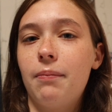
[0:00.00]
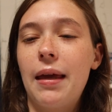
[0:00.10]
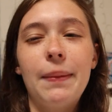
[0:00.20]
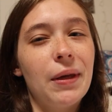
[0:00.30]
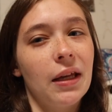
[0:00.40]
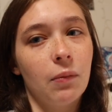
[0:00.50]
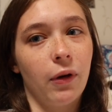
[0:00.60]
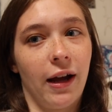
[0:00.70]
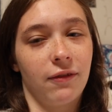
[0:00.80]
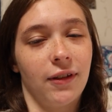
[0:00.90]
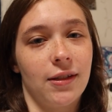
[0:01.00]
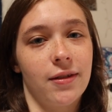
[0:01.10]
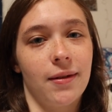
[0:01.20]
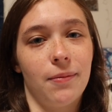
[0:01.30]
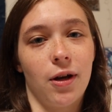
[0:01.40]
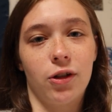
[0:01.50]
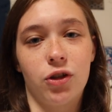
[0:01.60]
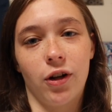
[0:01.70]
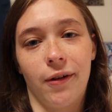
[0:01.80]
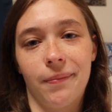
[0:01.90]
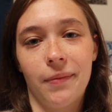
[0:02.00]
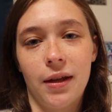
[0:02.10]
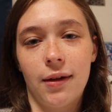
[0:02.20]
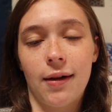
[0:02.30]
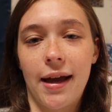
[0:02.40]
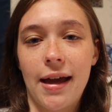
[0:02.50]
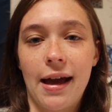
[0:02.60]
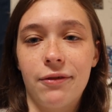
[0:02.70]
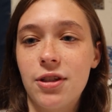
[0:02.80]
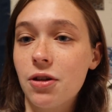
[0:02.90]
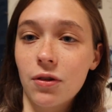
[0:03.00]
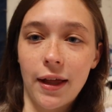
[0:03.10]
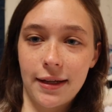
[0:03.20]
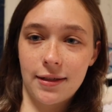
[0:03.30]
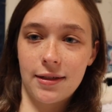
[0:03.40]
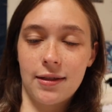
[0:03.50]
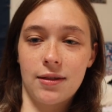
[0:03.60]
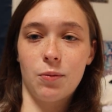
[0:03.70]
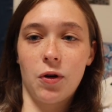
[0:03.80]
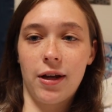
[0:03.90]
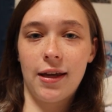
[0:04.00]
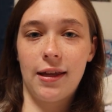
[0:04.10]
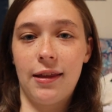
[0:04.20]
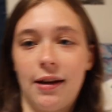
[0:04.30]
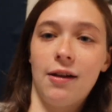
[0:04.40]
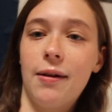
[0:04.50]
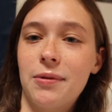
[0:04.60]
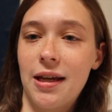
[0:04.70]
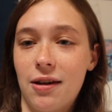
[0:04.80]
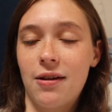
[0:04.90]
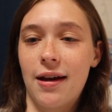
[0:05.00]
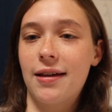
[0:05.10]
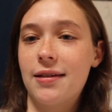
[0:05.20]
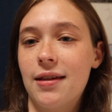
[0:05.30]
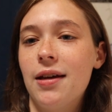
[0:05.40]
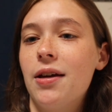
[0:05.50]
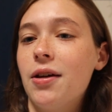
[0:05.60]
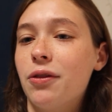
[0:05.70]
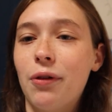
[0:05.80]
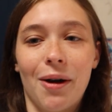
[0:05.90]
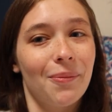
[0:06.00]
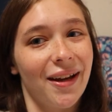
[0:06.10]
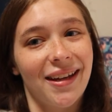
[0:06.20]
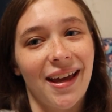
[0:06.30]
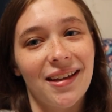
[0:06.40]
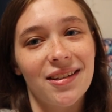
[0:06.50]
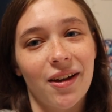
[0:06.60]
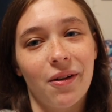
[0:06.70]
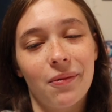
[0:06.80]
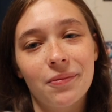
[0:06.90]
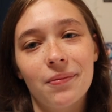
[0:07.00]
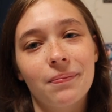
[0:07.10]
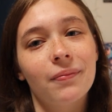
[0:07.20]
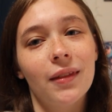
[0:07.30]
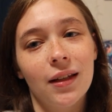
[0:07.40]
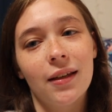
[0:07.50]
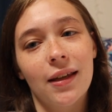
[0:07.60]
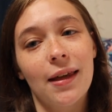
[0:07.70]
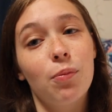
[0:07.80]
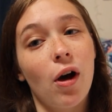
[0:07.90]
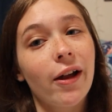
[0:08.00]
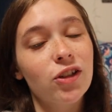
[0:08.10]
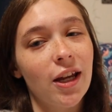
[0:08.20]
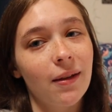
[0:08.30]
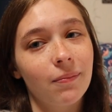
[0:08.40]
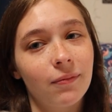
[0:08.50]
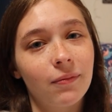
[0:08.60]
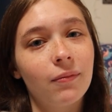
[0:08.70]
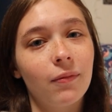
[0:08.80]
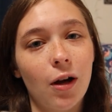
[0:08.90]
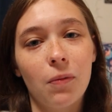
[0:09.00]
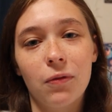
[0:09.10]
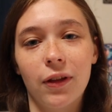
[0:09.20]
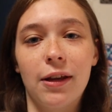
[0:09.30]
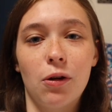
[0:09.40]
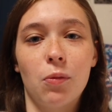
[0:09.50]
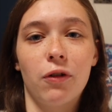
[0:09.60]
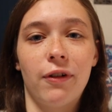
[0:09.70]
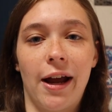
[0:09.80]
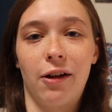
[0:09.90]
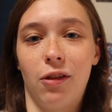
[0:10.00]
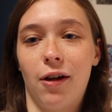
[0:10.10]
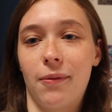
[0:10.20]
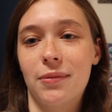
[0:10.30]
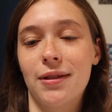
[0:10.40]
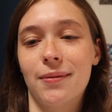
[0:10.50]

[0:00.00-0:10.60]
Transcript: maybe at breakfast, I'm not sure. I have 2 classes this morning, and then I'll update you guys throughout my day, so keep watching. Hopefully no more fire alarms.